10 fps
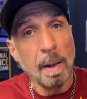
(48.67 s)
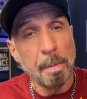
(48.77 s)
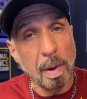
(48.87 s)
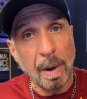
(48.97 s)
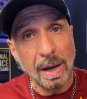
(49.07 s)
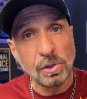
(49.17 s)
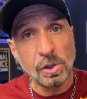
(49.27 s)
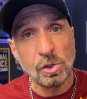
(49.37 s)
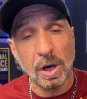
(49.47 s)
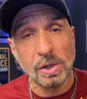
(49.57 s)
But my
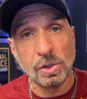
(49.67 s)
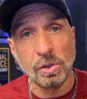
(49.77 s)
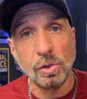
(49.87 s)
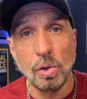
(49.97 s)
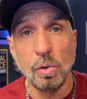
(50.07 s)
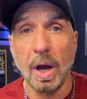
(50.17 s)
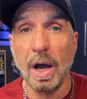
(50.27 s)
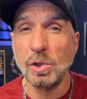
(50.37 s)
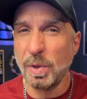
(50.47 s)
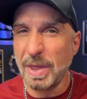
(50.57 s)
suggestion to you
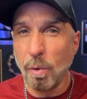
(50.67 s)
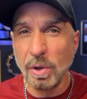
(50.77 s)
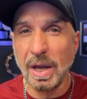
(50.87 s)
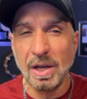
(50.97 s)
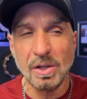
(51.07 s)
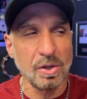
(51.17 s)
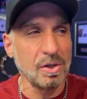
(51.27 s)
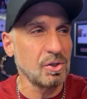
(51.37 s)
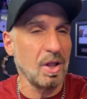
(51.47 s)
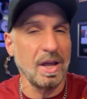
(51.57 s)
guys, without getting into
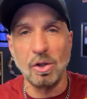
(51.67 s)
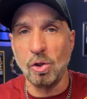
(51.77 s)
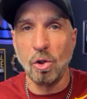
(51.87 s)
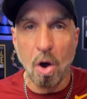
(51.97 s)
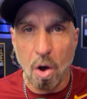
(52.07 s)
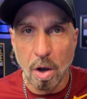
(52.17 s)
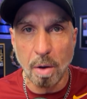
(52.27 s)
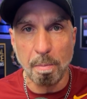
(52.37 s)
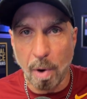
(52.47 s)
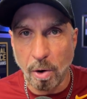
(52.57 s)
this like
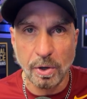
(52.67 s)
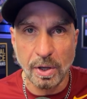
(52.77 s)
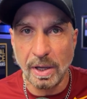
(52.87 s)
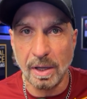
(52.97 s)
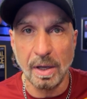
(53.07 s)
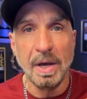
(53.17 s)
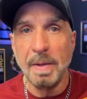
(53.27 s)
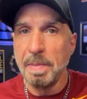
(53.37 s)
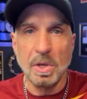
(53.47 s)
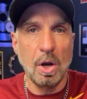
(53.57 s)
long marketing,
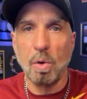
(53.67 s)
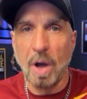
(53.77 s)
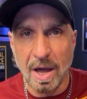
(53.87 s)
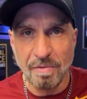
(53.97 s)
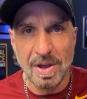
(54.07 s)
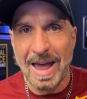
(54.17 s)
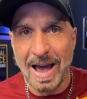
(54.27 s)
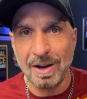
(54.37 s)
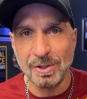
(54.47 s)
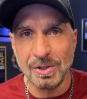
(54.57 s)
kind of
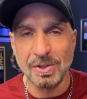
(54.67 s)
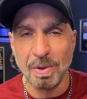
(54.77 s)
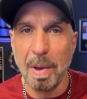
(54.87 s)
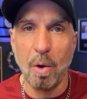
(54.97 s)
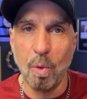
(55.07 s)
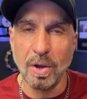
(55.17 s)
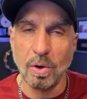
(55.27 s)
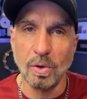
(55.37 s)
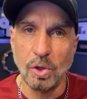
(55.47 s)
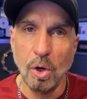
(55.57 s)
analysis about what
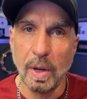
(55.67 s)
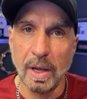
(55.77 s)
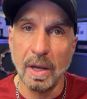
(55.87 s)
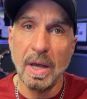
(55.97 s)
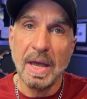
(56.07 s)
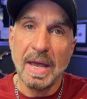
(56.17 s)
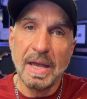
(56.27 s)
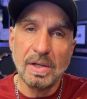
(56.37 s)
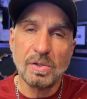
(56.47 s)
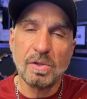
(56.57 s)
you're doing,
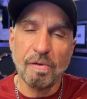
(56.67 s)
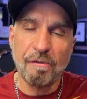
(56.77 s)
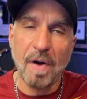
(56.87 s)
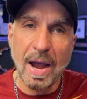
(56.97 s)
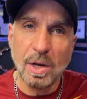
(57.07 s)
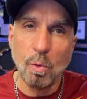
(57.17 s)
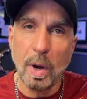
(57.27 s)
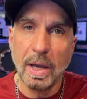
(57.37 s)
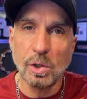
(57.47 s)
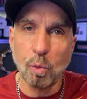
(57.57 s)
is to find
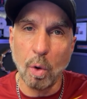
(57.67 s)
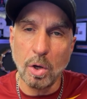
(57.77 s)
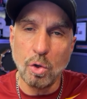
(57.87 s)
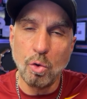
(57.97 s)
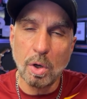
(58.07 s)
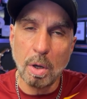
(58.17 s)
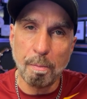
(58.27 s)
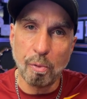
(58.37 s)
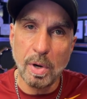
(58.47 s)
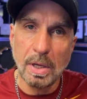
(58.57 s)
ways where you can
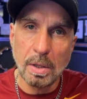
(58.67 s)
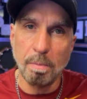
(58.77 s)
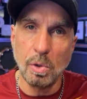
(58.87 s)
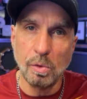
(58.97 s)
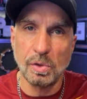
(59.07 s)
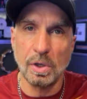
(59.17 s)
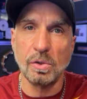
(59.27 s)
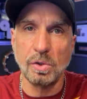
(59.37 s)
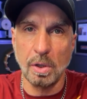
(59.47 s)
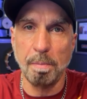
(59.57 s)
bring the
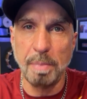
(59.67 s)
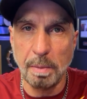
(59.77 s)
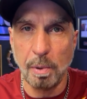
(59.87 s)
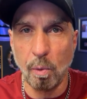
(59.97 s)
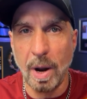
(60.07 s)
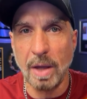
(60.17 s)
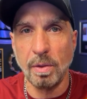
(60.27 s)
music to the people rather